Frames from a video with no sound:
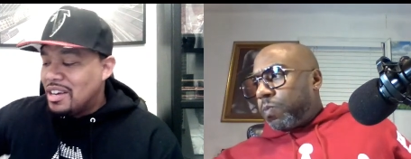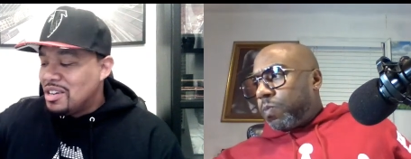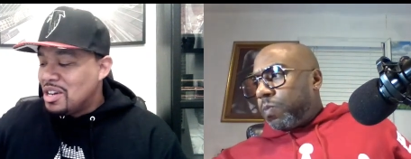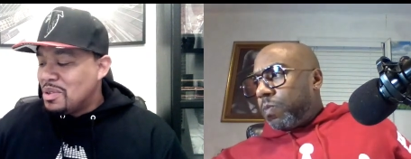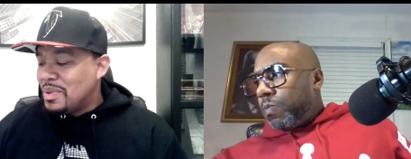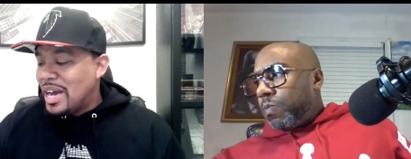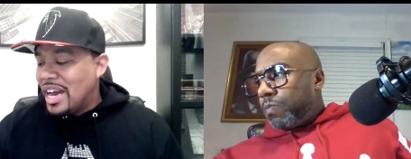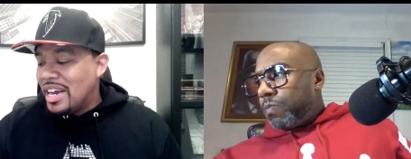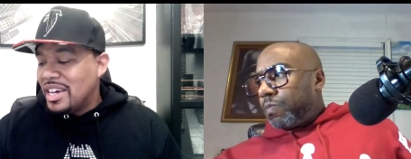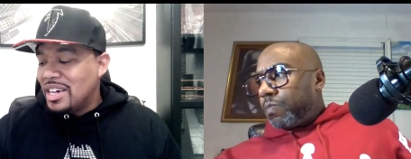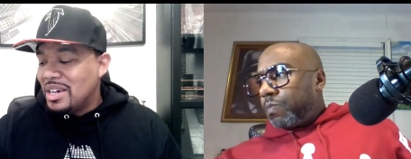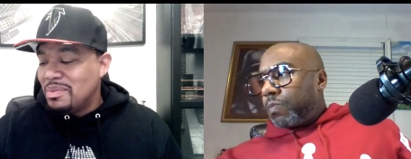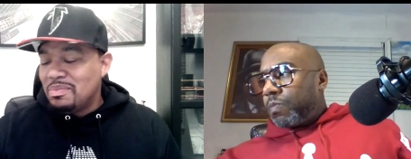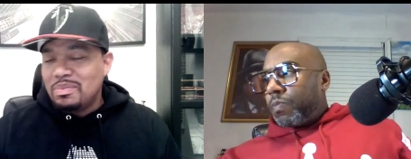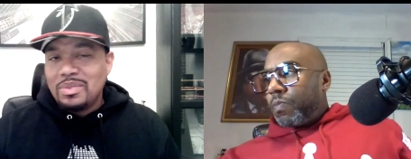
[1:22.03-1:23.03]
Speaker 1: I don't know why
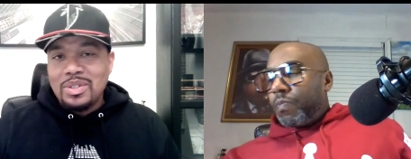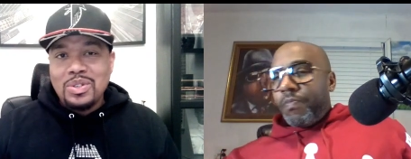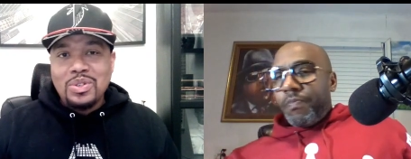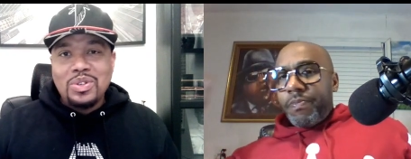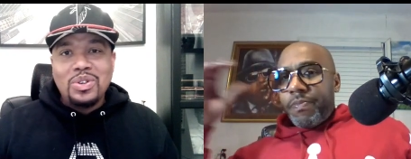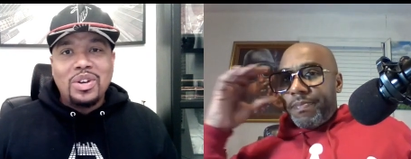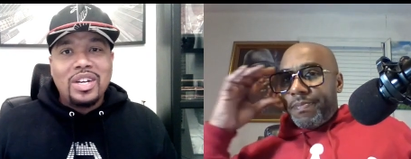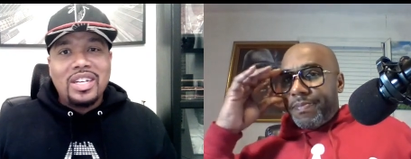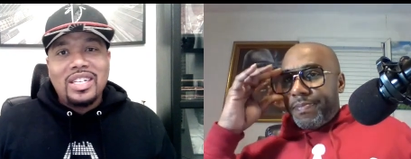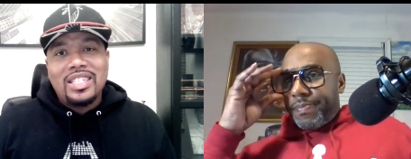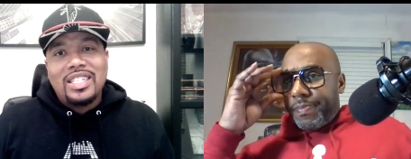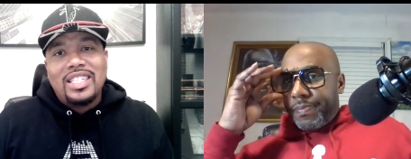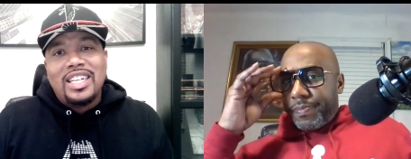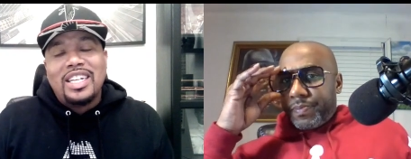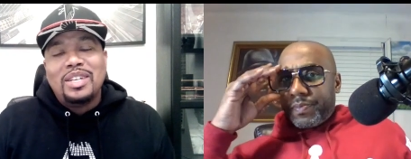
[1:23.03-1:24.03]
um, New
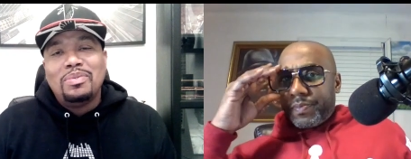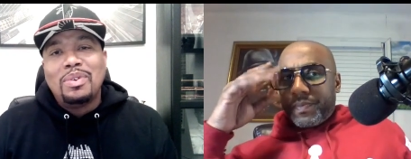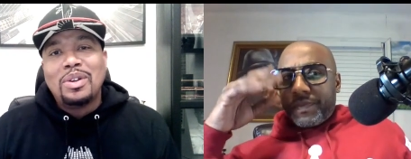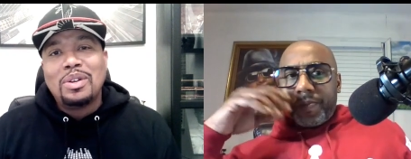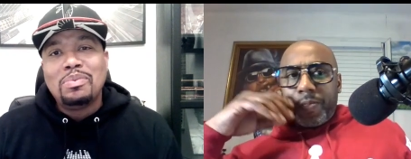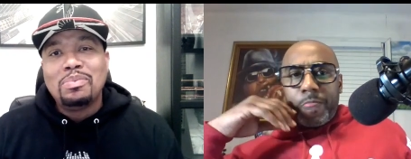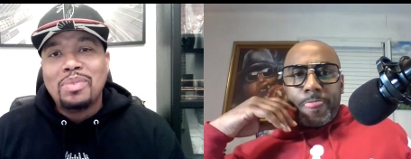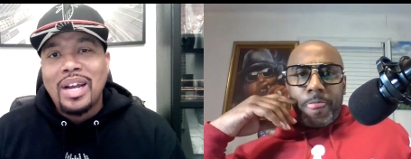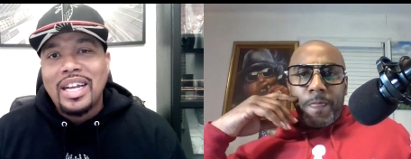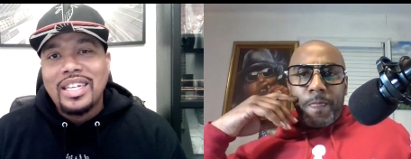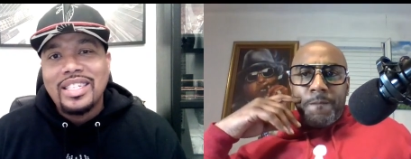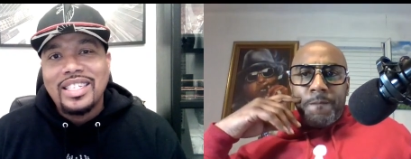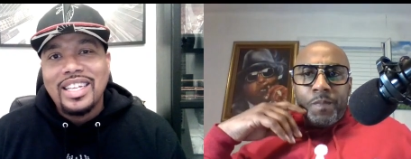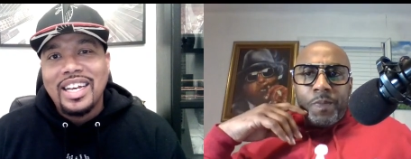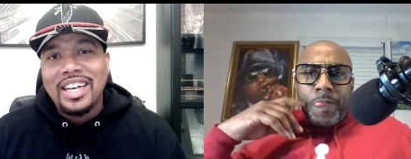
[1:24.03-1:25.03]
York City won't
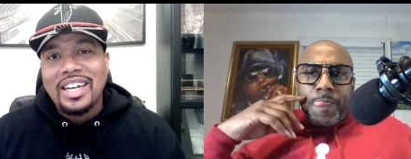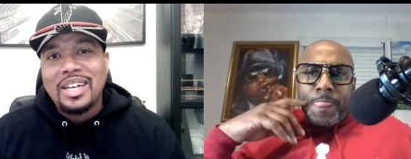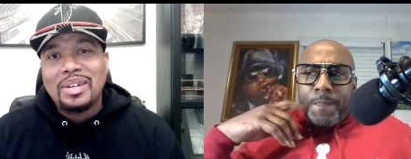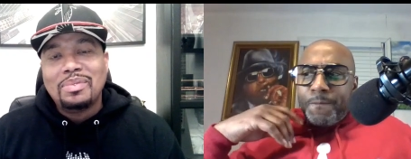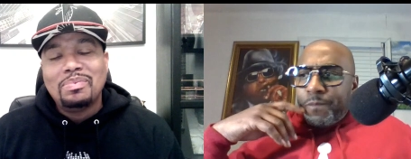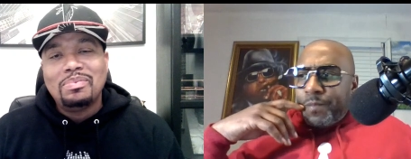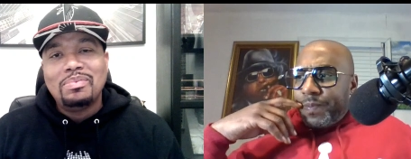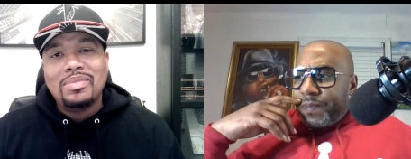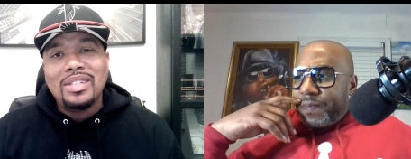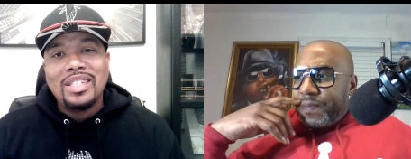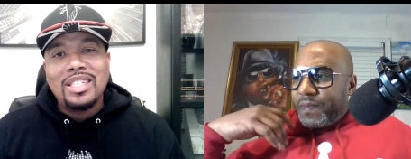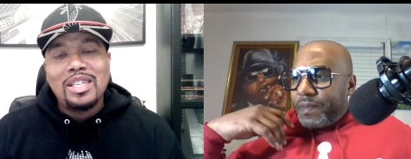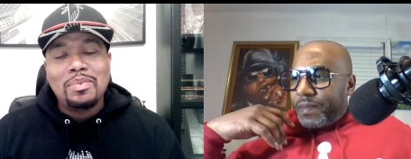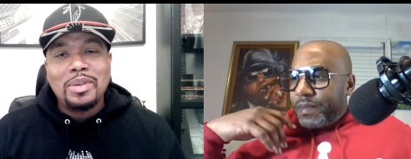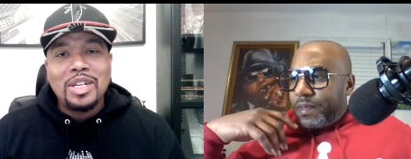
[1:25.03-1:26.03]
embrace um,
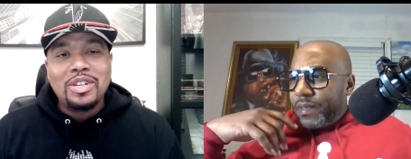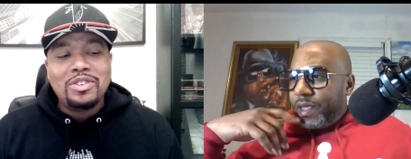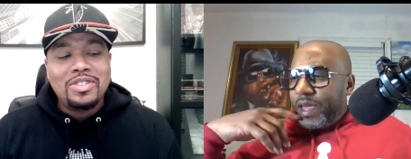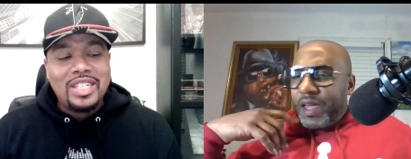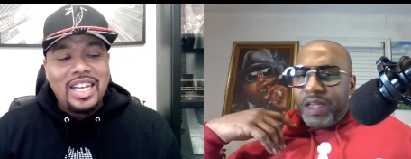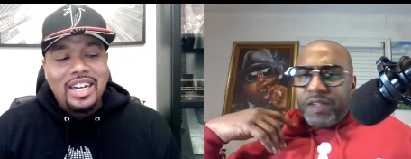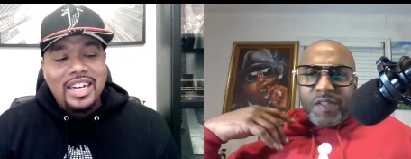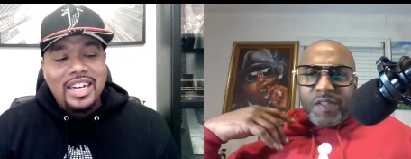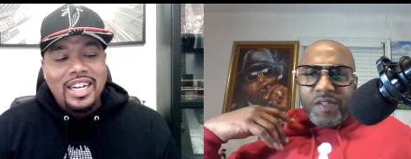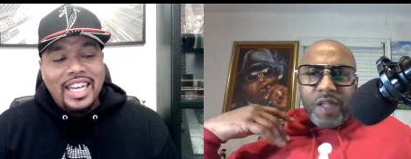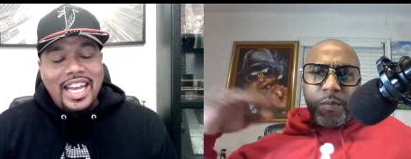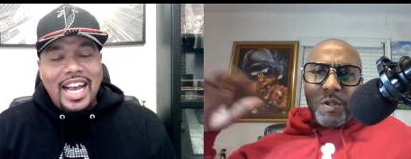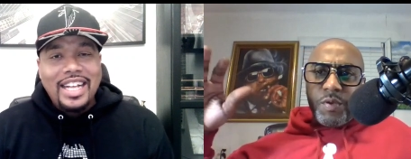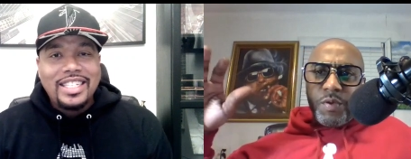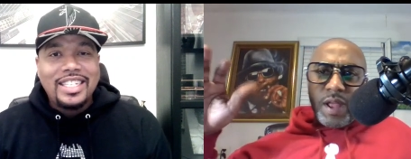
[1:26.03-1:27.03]
some of the Griselda yeah,
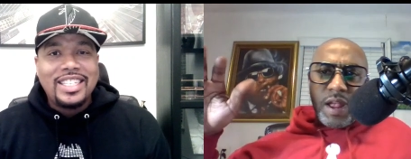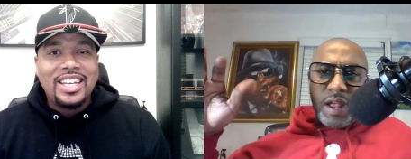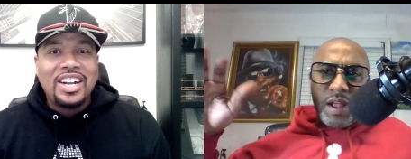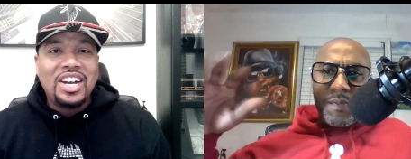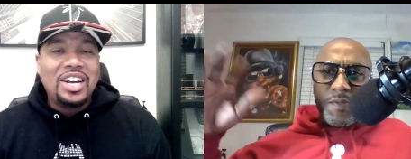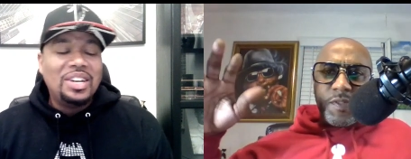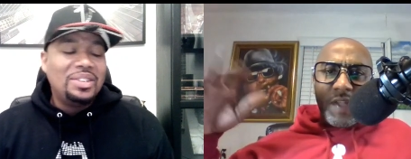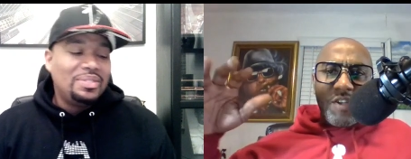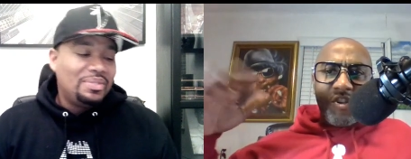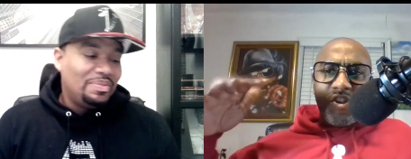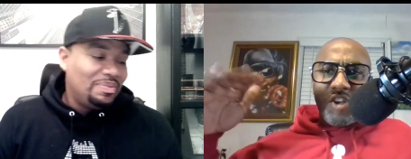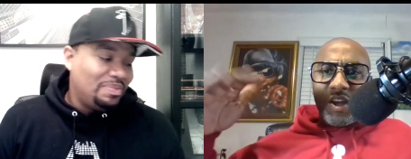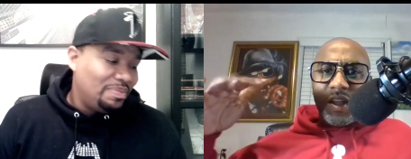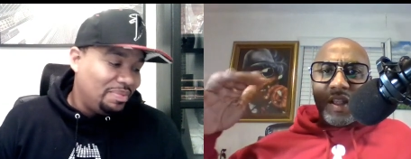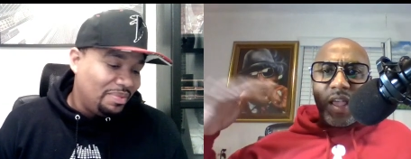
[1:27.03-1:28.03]
cats. Doing that upstate
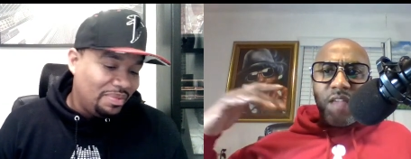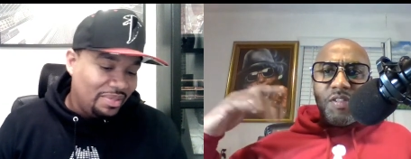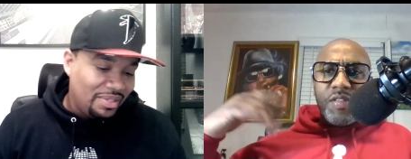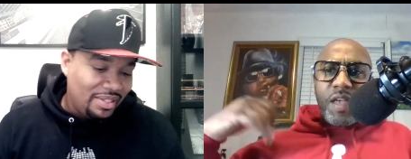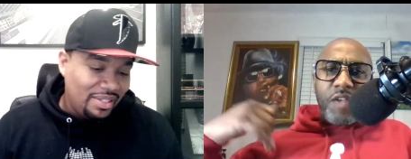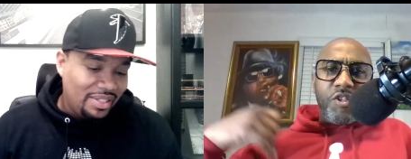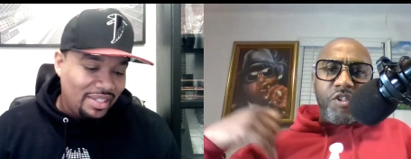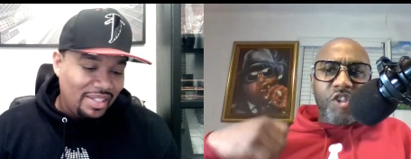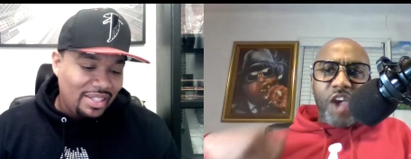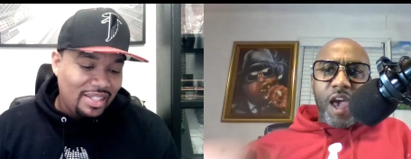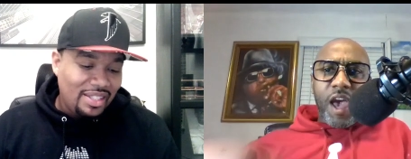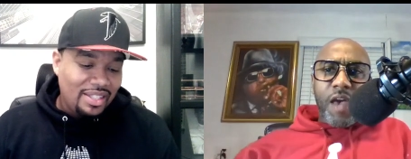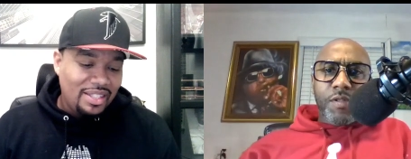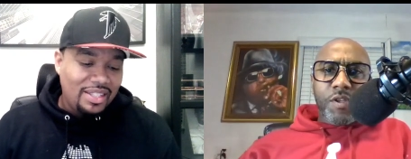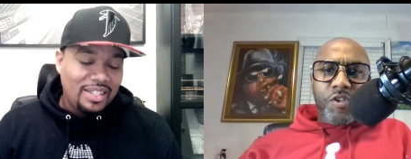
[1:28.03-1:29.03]
Speaker 2: shit. That, that's
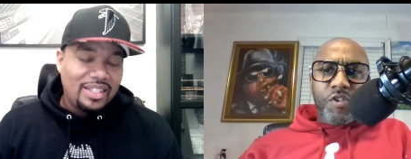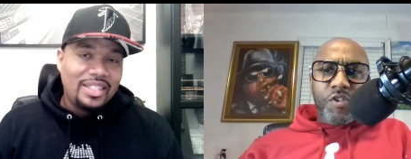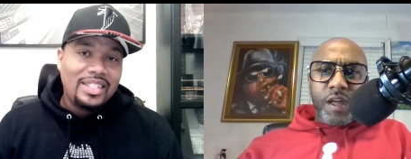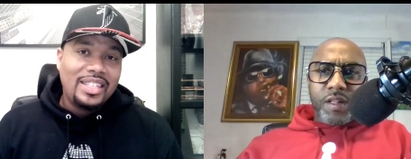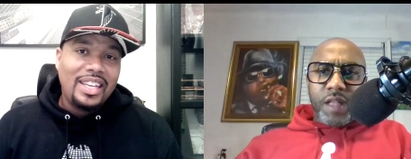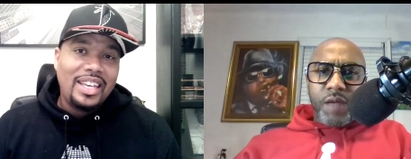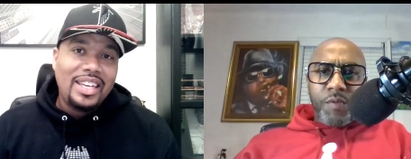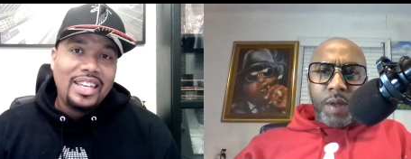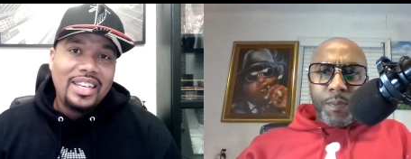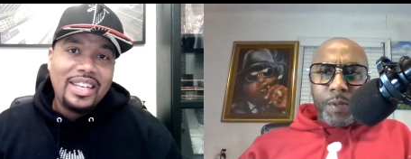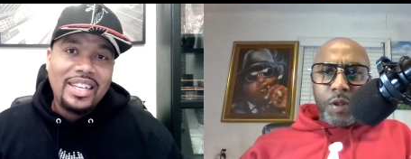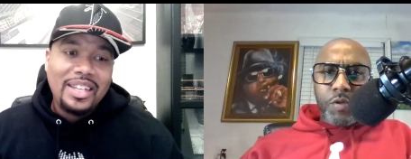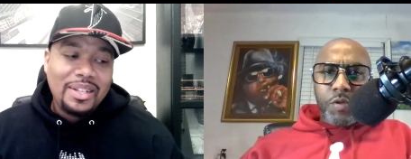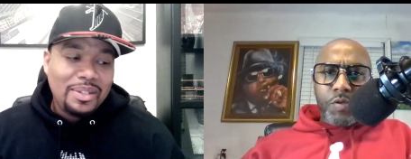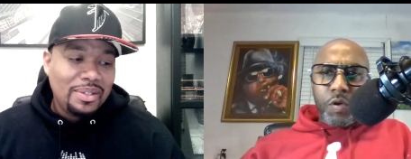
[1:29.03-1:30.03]
childish. Like they
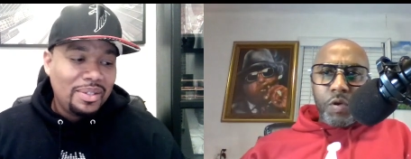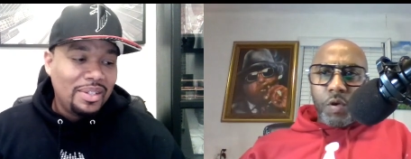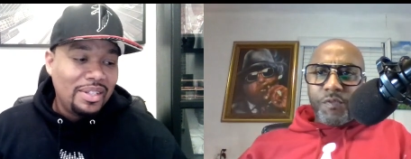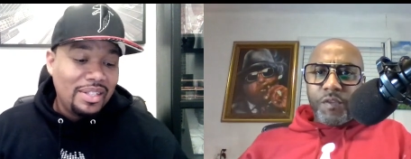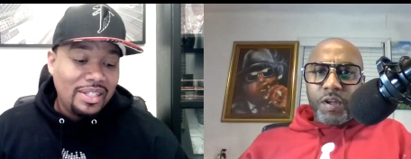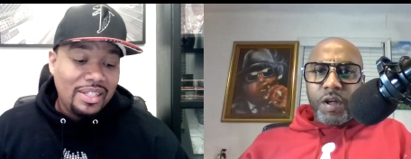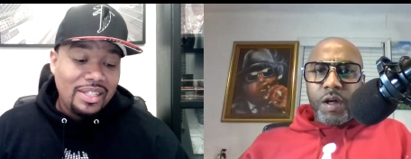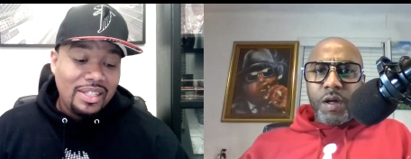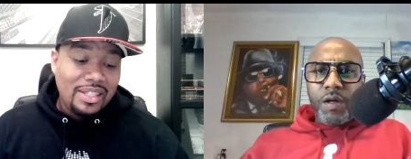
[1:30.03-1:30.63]
repping New York for